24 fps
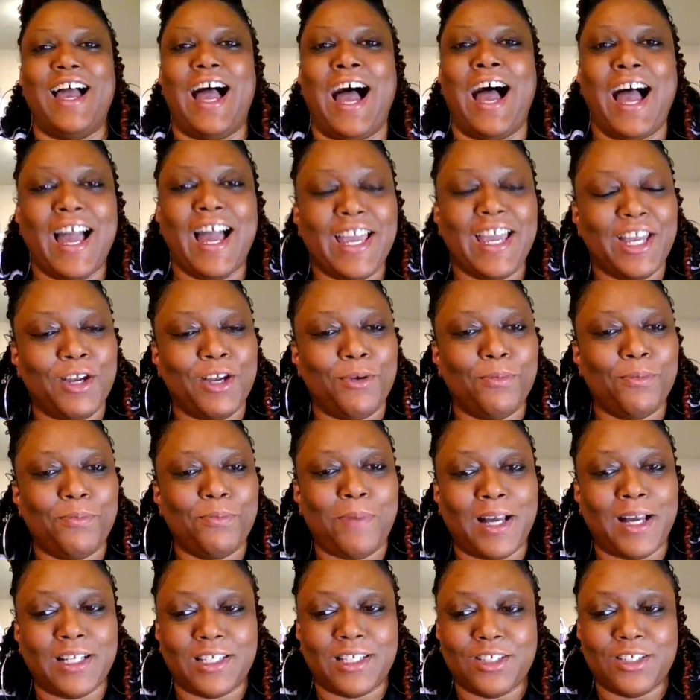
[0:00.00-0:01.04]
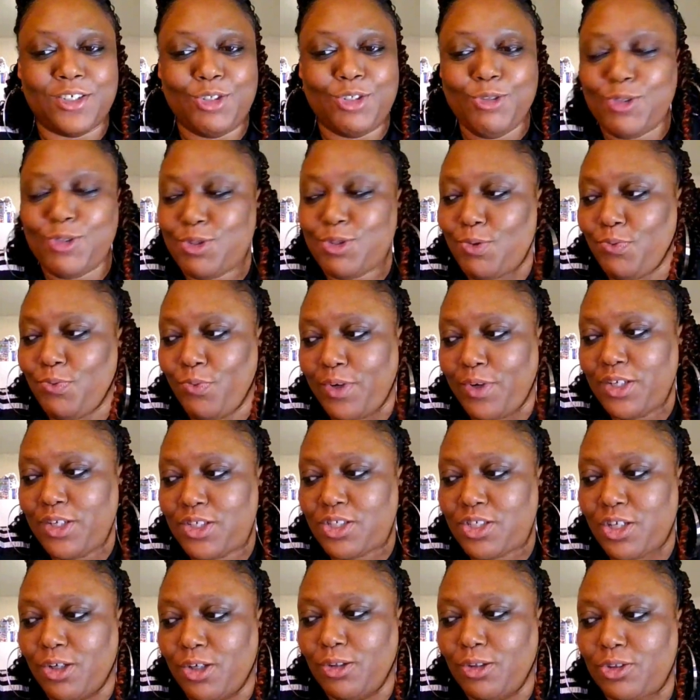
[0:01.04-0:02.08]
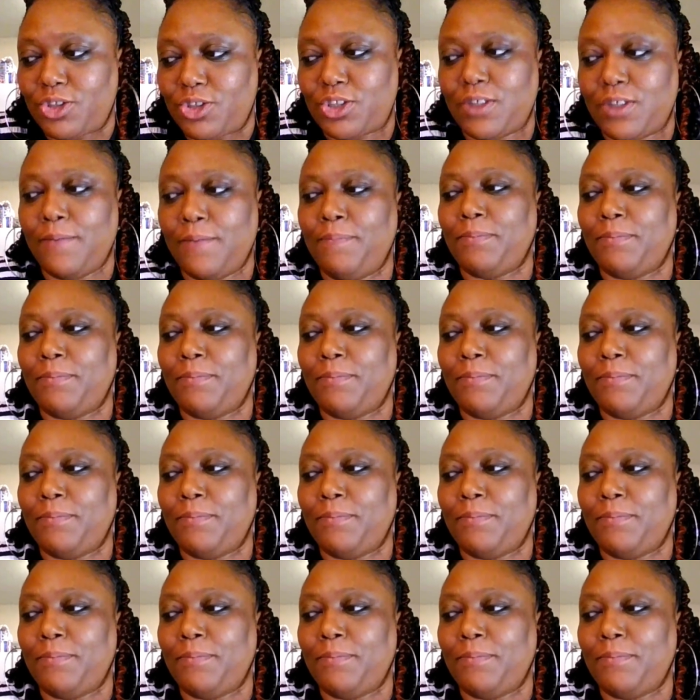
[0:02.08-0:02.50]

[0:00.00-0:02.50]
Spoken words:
I am about to do some research.